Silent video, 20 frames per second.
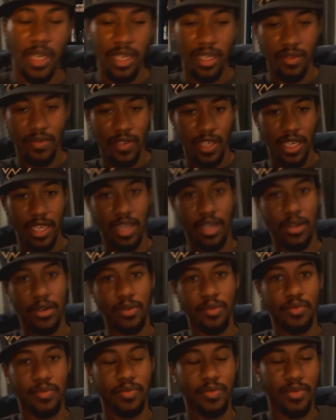making a
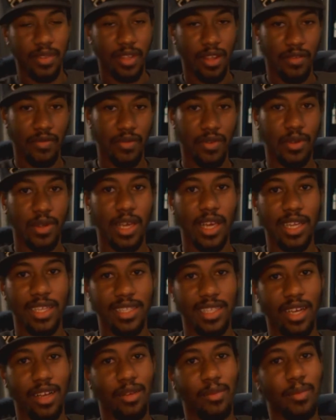video. If you
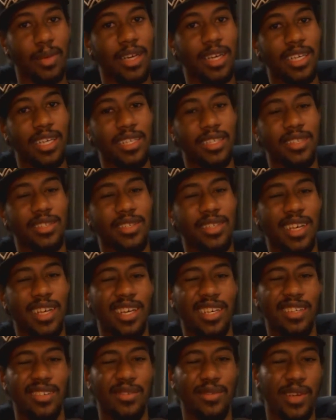can't tell, my eyes are
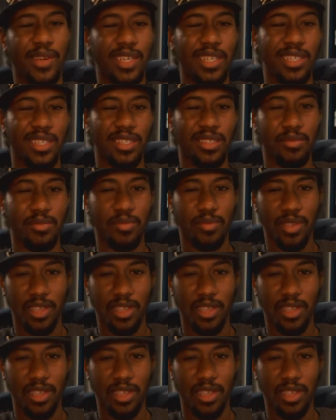kind of reddish,